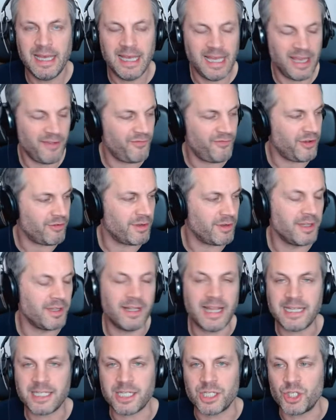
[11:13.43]
If you're in the
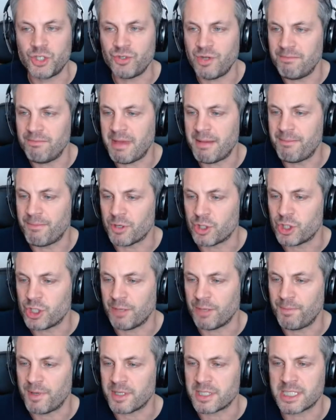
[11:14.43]
LessonStream
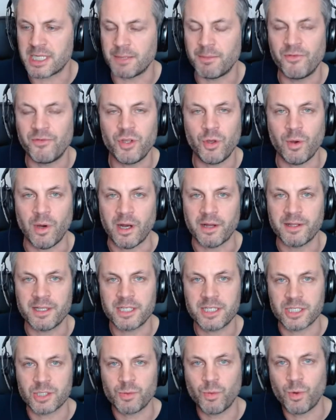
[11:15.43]
membership, as some of you are,
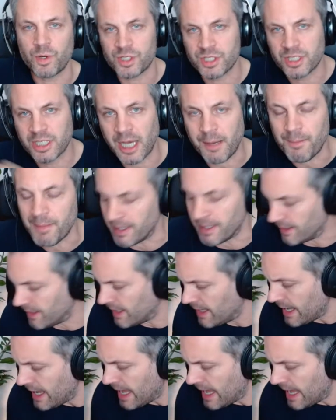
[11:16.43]
this is what's coming.